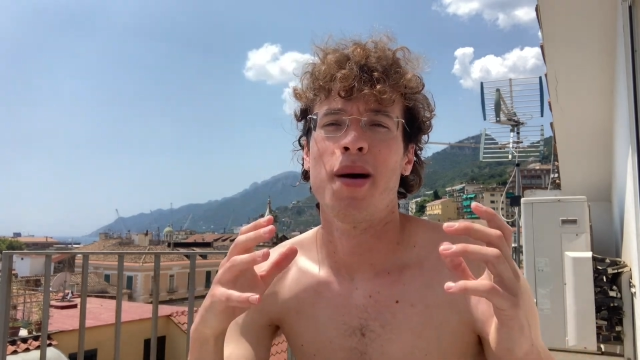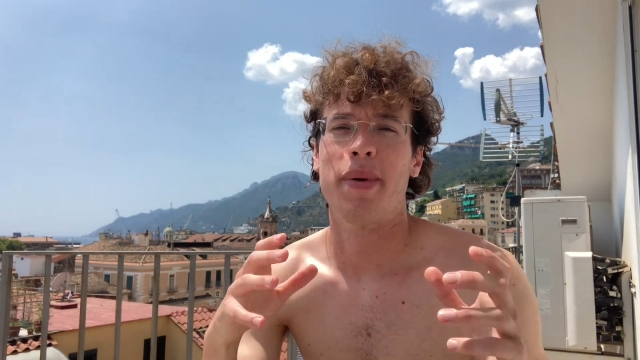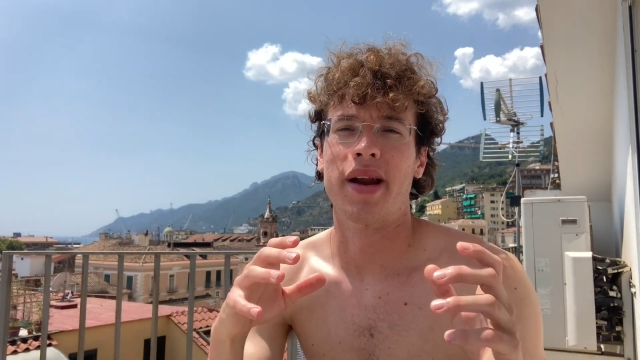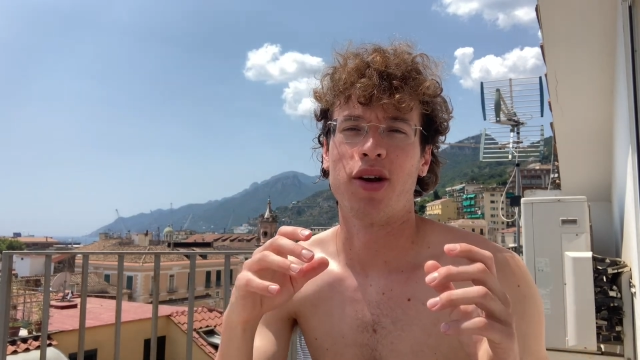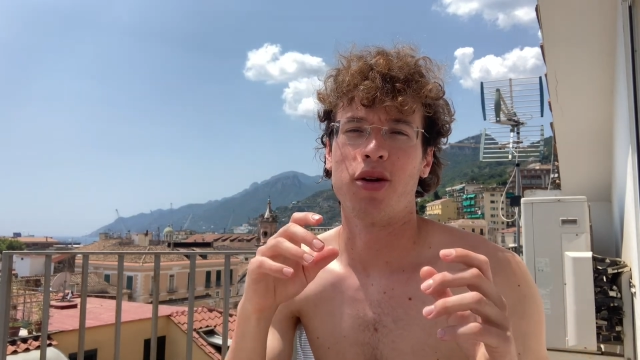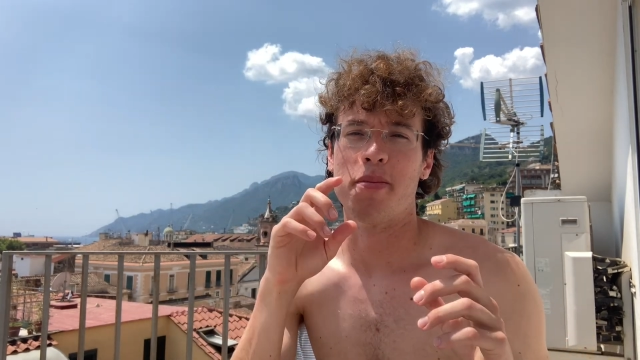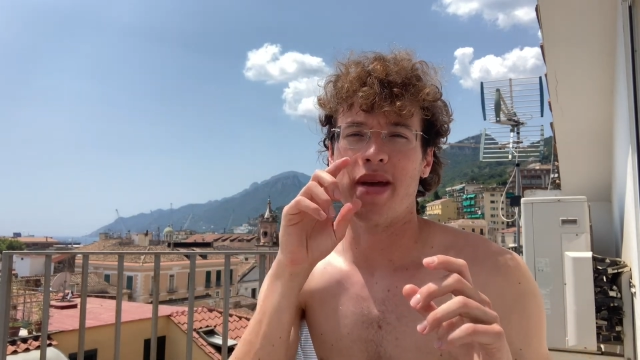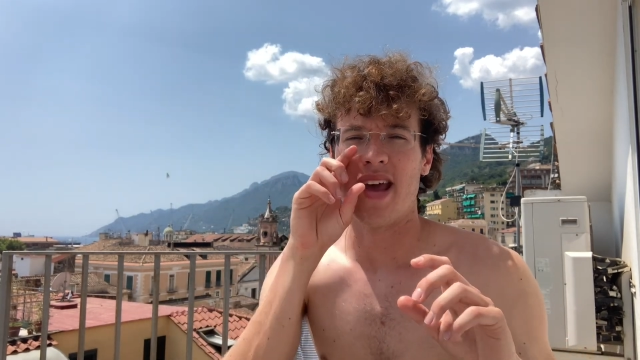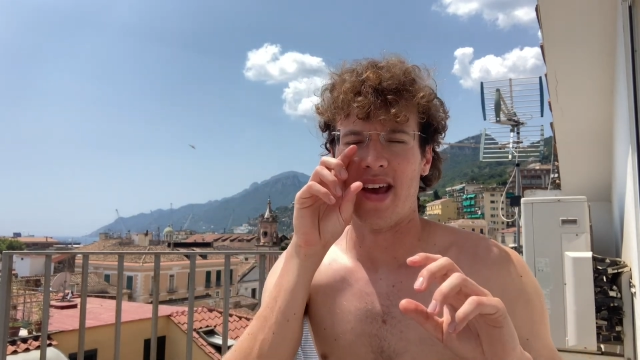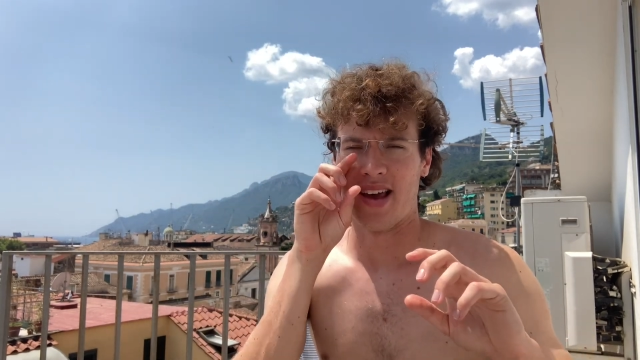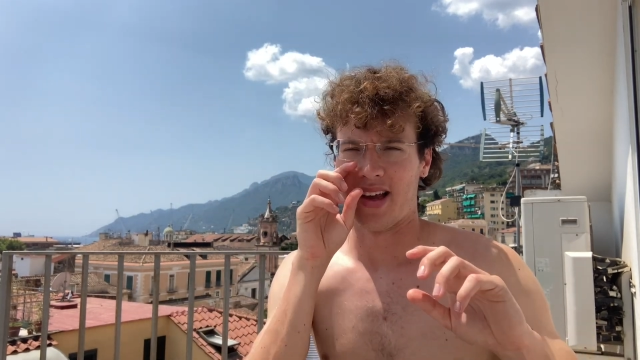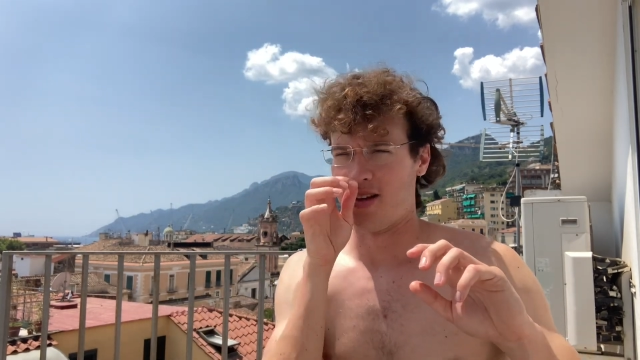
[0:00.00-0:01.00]
But I got a
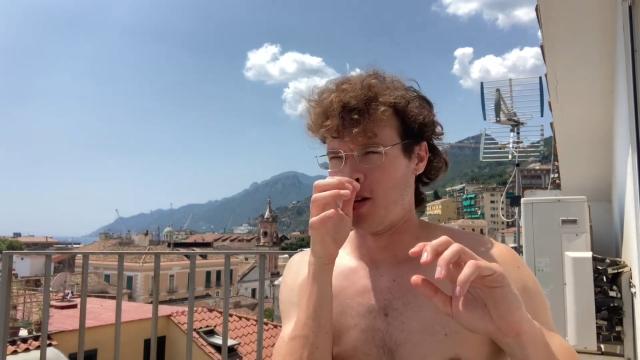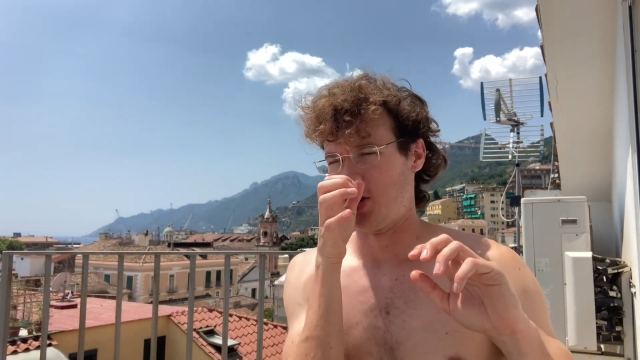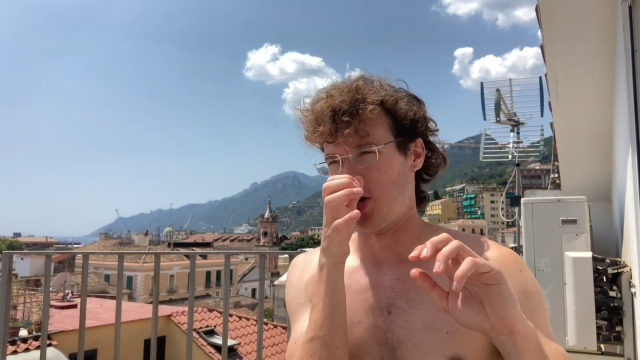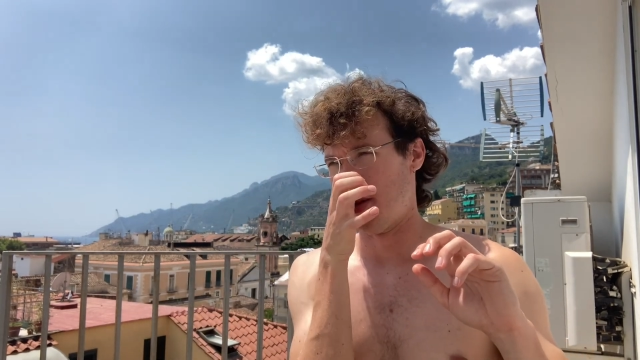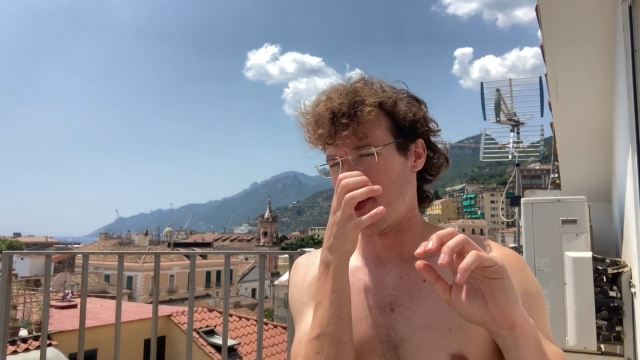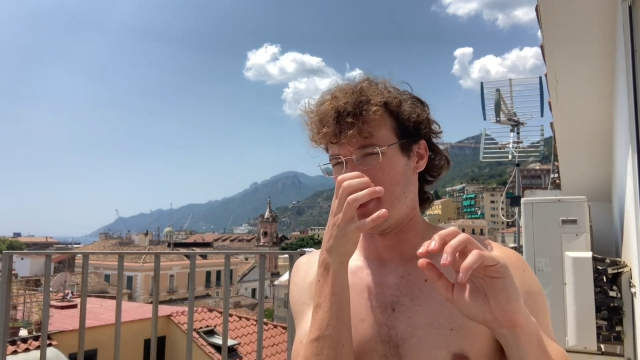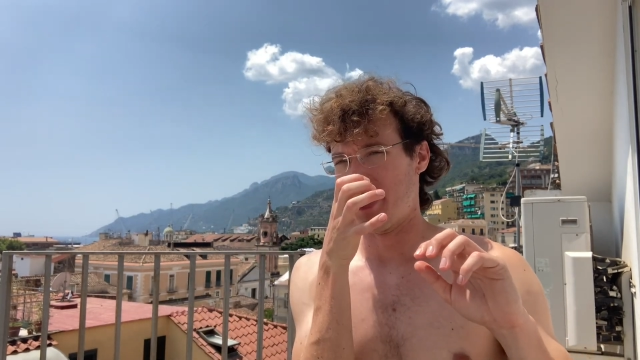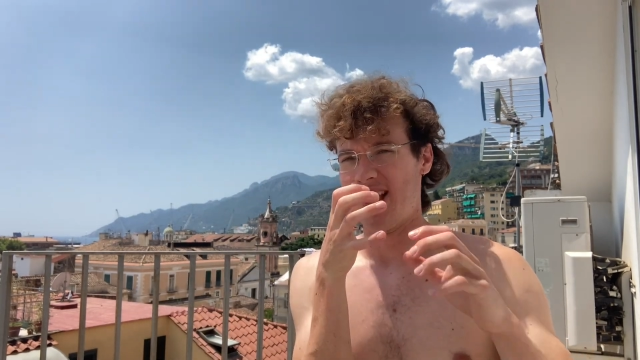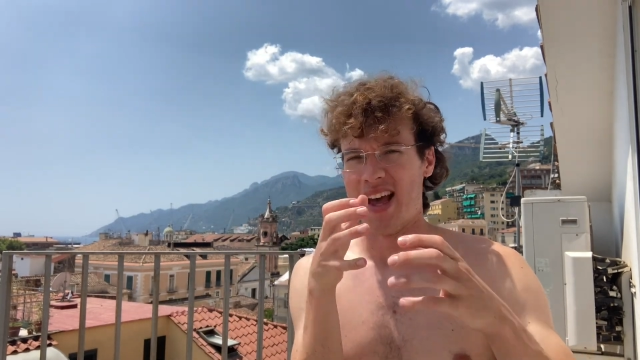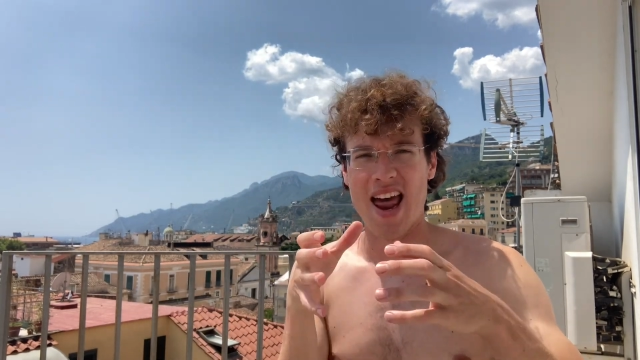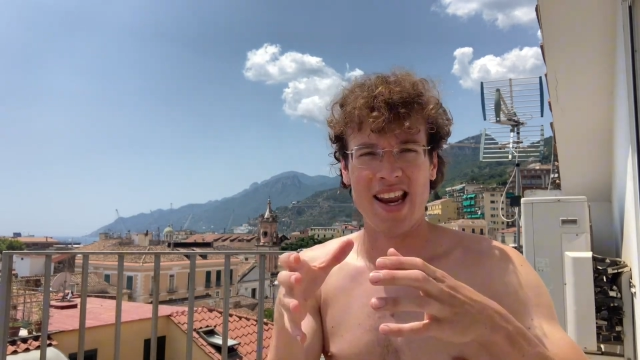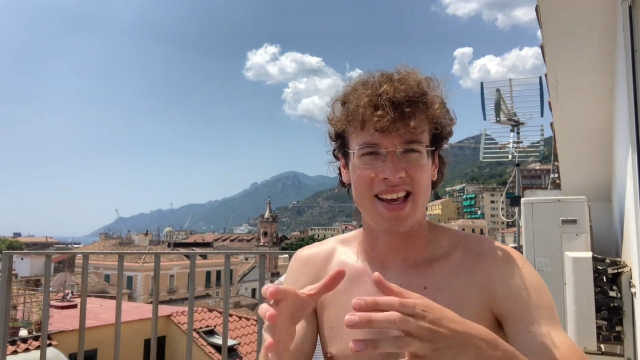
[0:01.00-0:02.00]
beer, like a German beer,
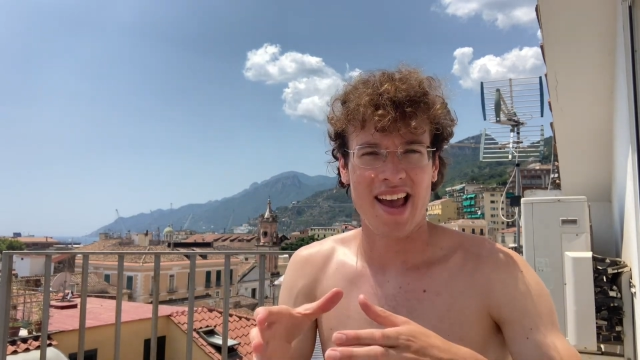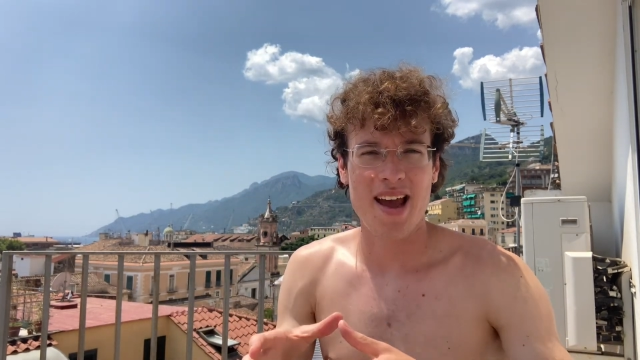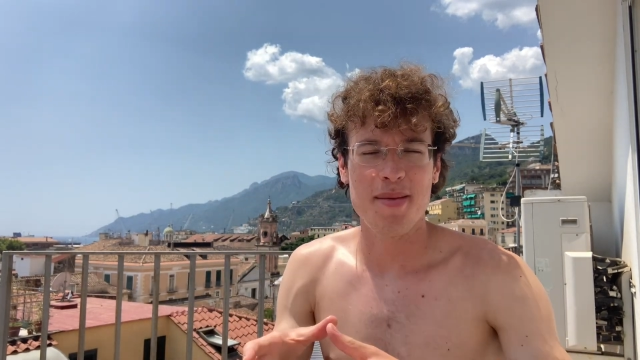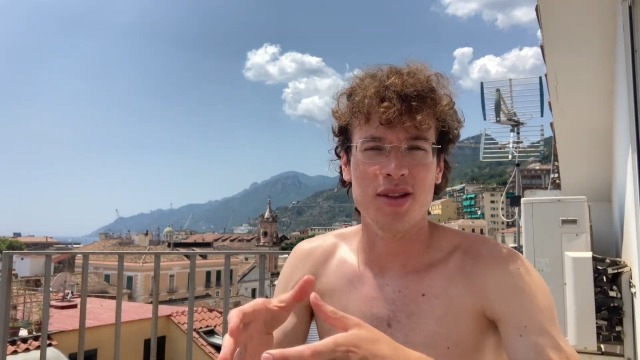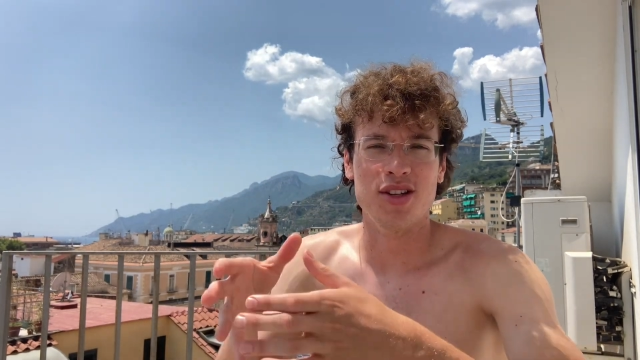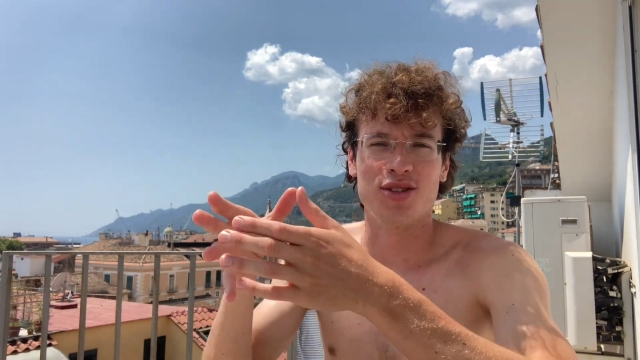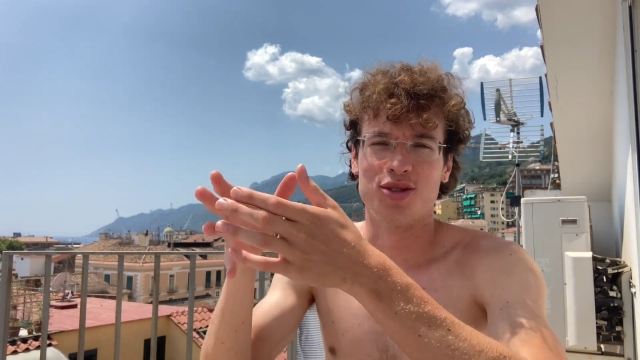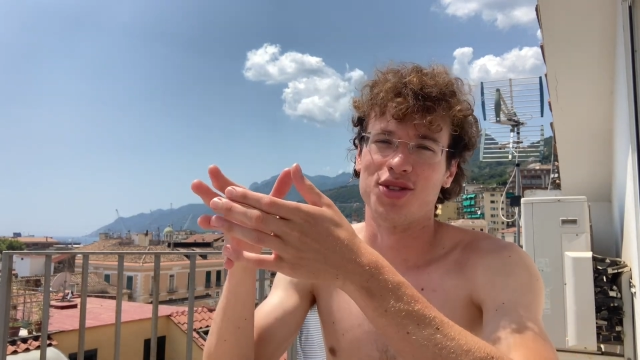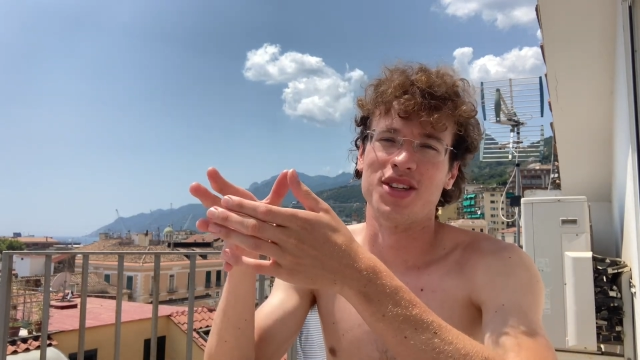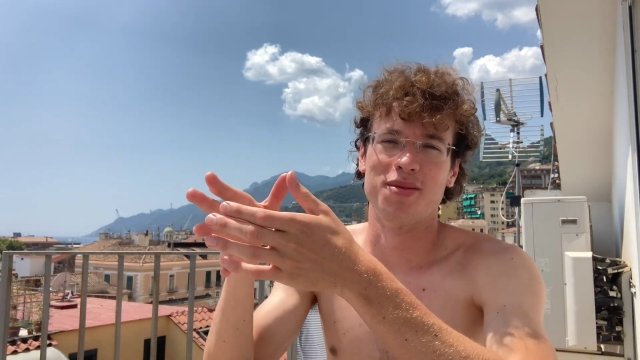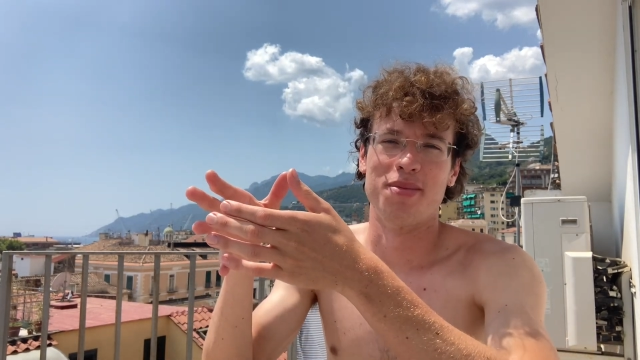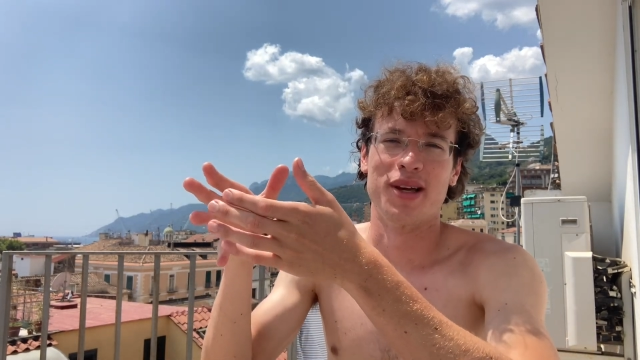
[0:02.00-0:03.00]
and it came in this, you'll
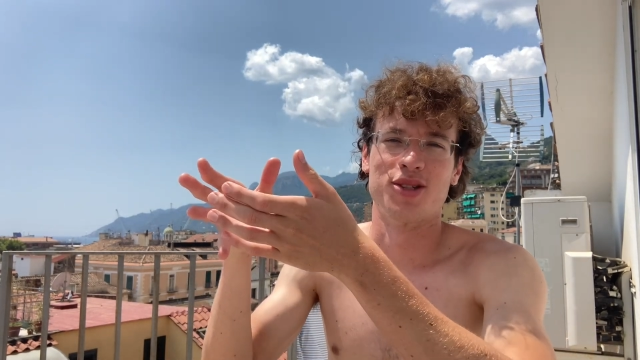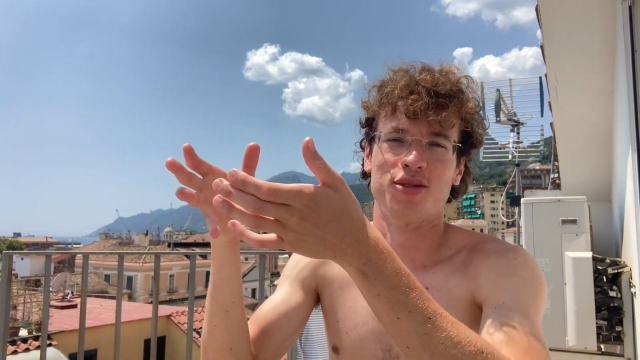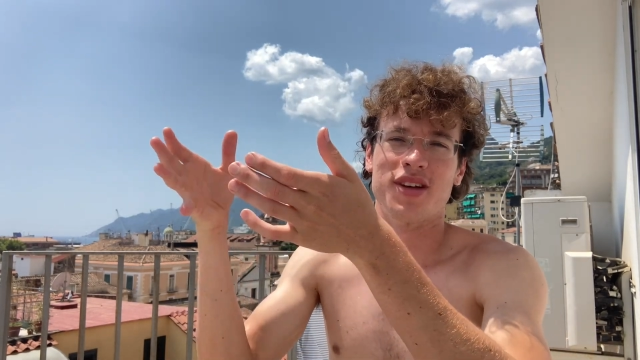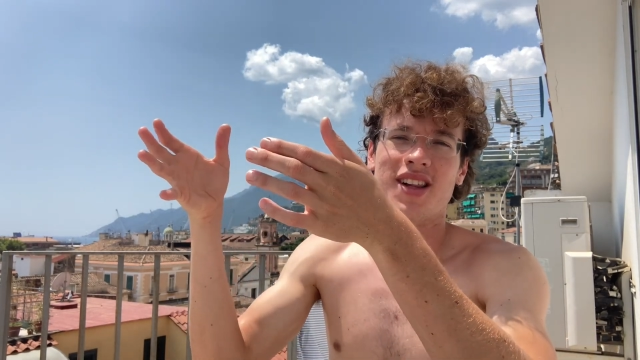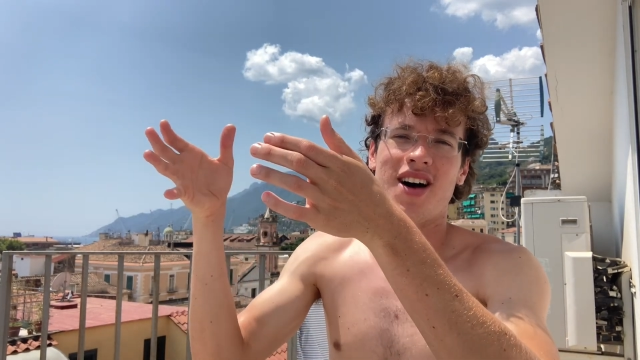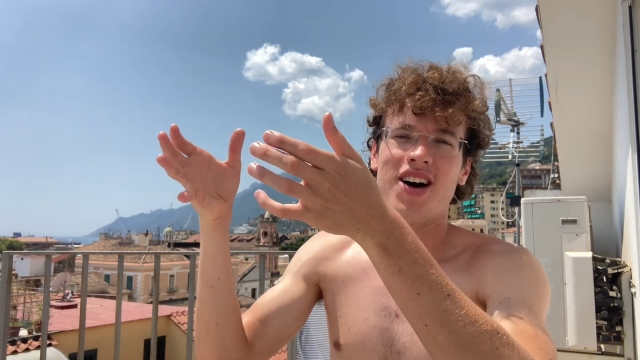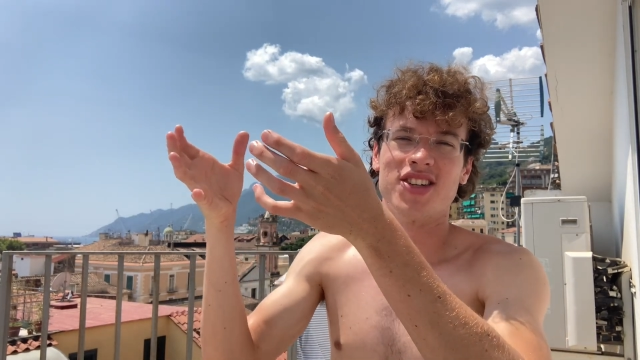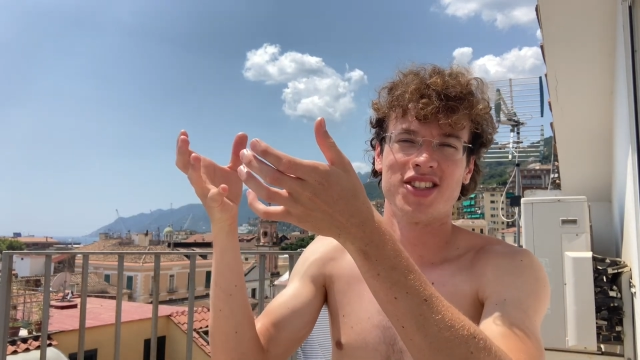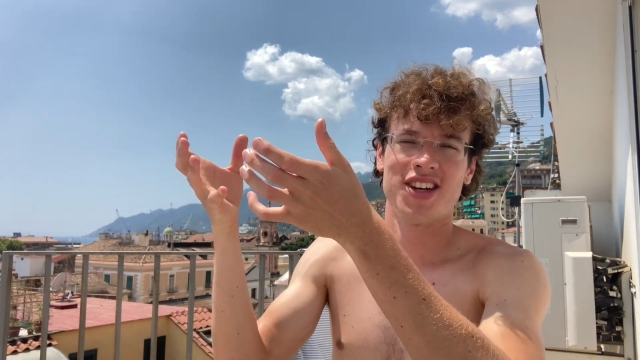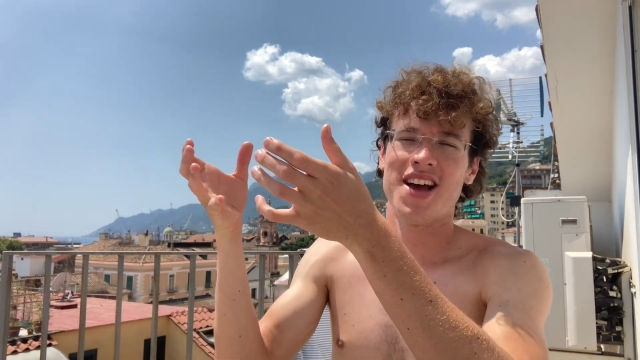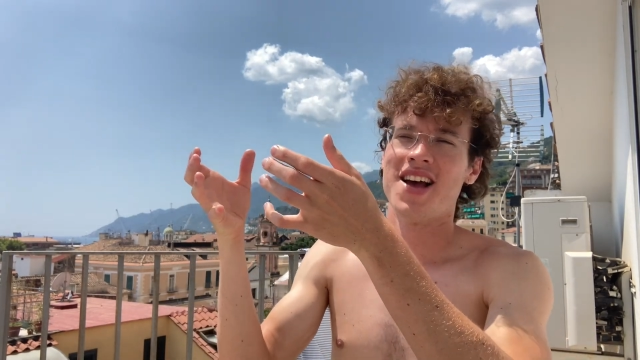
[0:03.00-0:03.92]
see the picture of the glass.